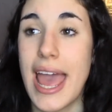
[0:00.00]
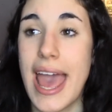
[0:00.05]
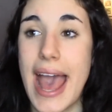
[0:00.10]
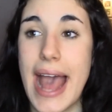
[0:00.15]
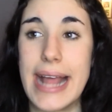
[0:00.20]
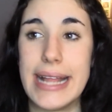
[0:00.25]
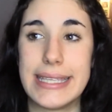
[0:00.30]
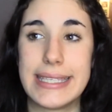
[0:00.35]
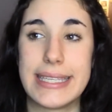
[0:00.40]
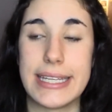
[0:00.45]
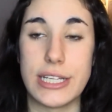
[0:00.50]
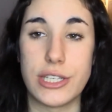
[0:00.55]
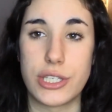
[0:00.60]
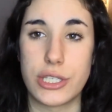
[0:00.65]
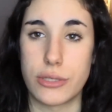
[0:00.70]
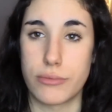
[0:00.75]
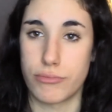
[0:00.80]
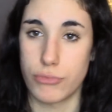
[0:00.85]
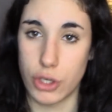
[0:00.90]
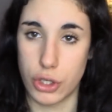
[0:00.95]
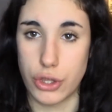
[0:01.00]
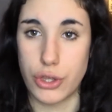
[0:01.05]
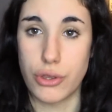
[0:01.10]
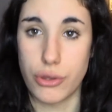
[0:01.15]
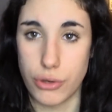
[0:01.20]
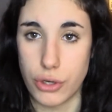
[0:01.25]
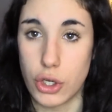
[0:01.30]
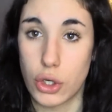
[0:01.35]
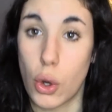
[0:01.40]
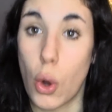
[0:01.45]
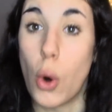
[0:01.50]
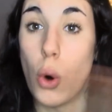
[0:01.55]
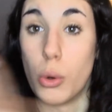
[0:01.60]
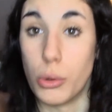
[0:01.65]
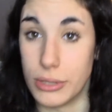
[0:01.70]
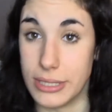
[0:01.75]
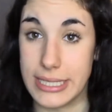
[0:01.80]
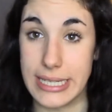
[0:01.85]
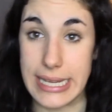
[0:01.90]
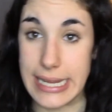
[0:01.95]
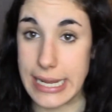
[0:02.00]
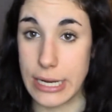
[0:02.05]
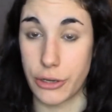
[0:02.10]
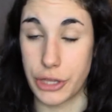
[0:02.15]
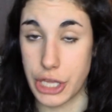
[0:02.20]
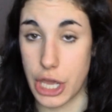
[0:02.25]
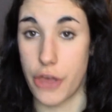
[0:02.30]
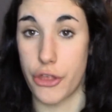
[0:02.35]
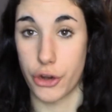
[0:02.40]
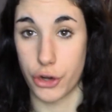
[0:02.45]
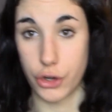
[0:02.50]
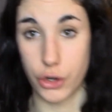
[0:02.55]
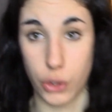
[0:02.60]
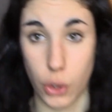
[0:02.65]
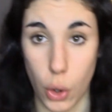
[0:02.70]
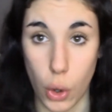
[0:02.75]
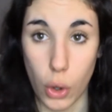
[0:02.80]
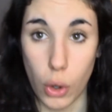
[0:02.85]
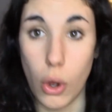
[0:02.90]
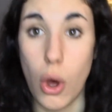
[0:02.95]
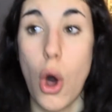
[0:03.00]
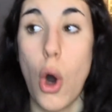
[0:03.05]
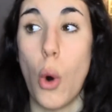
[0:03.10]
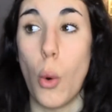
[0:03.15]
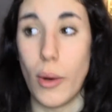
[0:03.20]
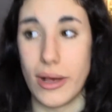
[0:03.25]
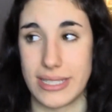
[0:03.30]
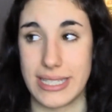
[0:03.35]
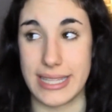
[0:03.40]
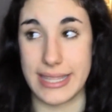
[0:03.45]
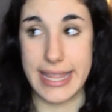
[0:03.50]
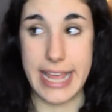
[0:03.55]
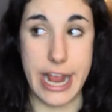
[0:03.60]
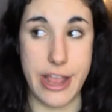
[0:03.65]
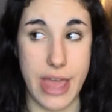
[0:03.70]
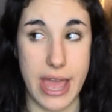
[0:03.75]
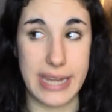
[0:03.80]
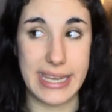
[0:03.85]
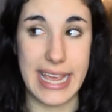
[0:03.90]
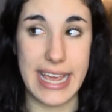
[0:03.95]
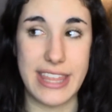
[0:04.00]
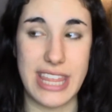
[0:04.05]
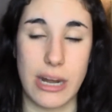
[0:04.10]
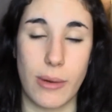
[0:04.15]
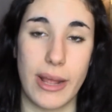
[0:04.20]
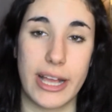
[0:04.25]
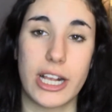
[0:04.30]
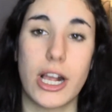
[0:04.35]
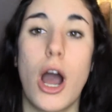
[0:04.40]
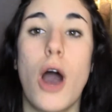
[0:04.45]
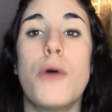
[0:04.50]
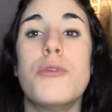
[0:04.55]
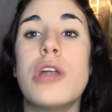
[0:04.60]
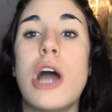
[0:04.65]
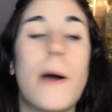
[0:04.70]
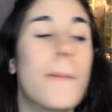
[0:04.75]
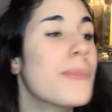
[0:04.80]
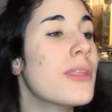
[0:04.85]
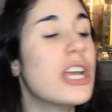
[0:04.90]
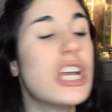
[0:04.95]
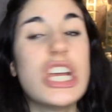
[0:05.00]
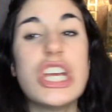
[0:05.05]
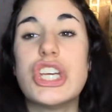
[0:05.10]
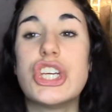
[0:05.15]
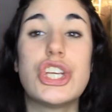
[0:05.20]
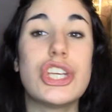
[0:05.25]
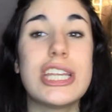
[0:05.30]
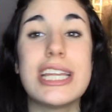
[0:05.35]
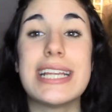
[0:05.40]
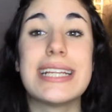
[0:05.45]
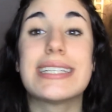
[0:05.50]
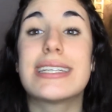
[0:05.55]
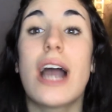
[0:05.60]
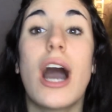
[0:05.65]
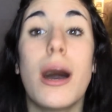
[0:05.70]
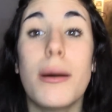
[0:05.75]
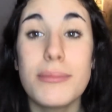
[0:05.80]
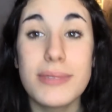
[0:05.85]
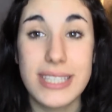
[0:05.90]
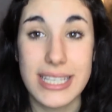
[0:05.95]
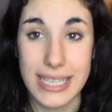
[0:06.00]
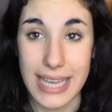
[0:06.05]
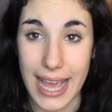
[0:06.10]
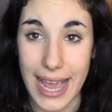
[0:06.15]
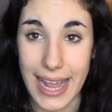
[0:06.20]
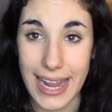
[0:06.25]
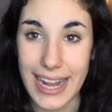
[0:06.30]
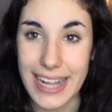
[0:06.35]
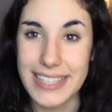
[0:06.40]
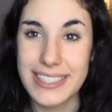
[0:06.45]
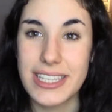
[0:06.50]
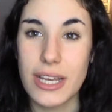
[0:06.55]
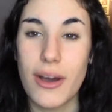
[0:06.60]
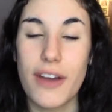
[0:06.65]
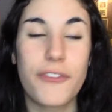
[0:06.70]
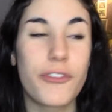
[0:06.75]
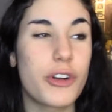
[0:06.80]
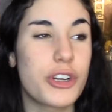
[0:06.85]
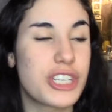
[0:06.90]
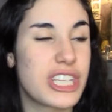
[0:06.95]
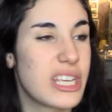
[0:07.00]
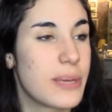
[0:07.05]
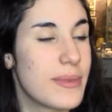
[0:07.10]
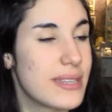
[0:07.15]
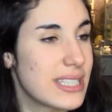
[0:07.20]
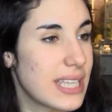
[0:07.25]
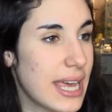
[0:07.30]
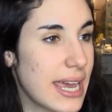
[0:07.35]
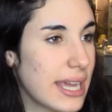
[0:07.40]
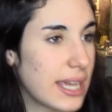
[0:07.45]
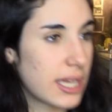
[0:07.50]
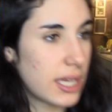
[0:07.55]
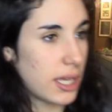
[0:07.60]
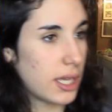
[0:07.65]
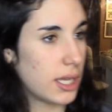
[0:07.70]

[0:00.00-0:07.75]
And since Nicole D, or the other Nicole, wasn't there that day, they were like, oh no, she didn't come today. And so at first he was like,